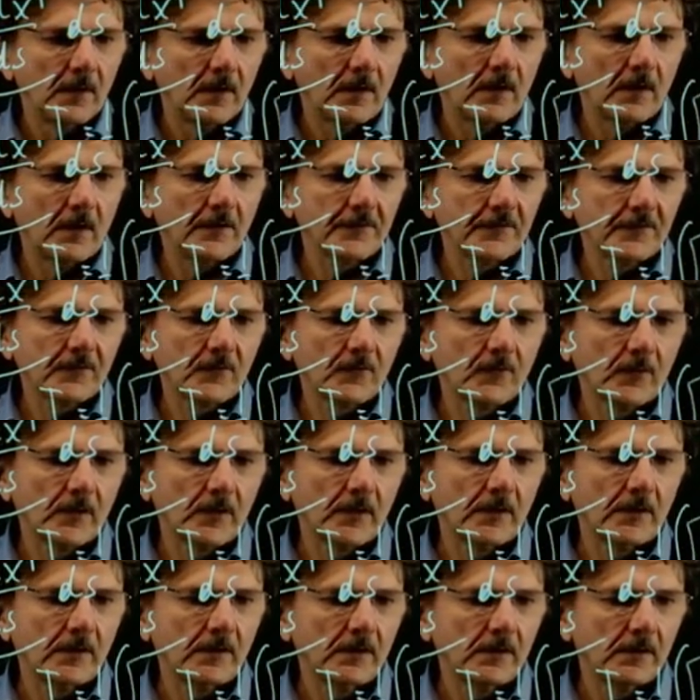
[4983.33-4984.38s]
r
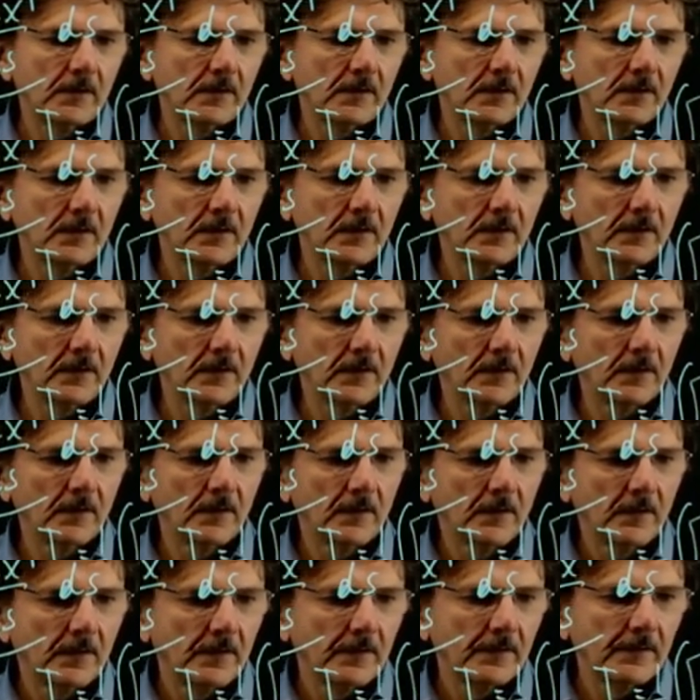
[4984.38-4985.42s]
square
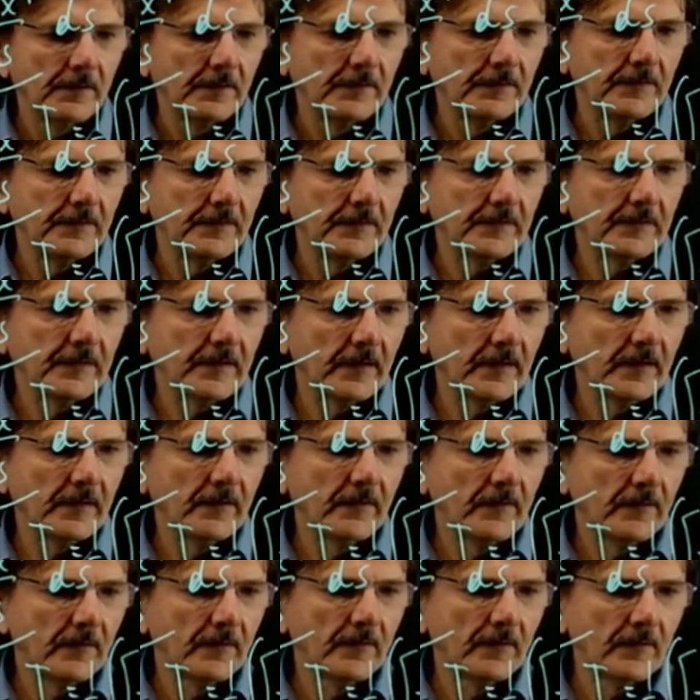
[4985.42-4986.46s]
d theta
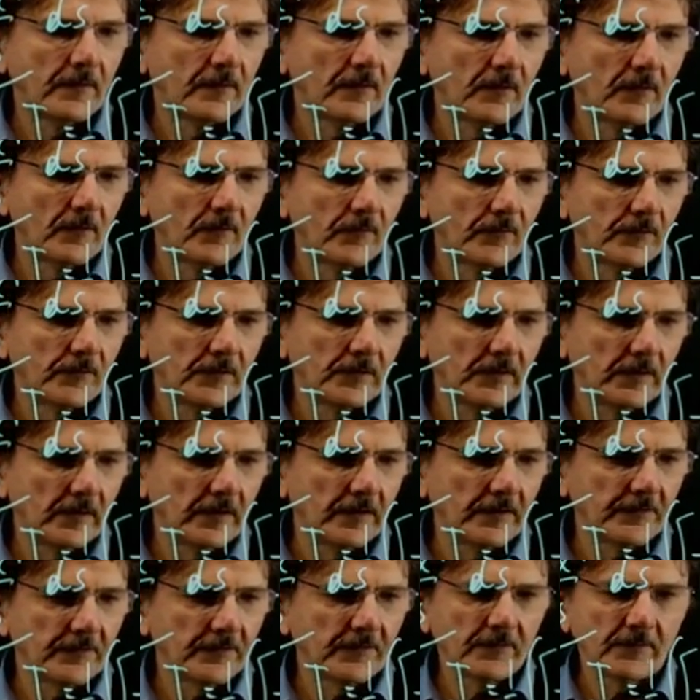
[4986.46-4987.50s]
over
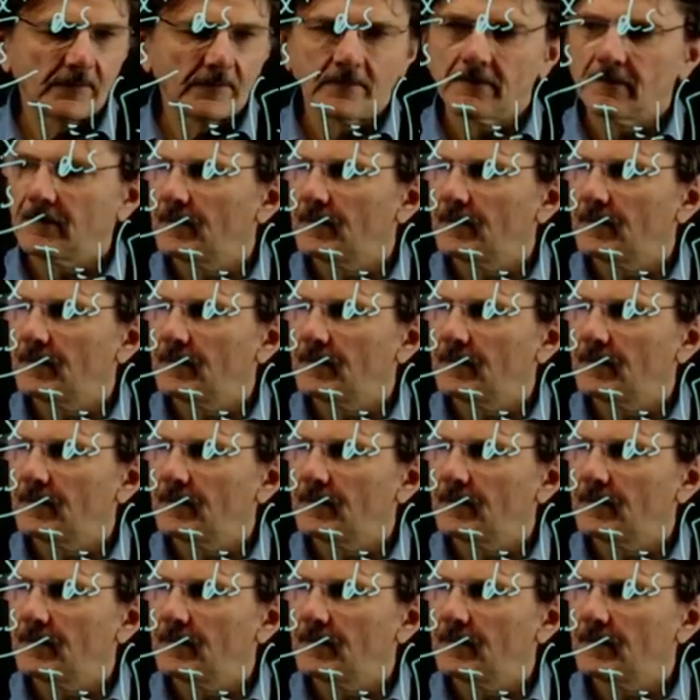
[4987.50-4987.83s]
ds.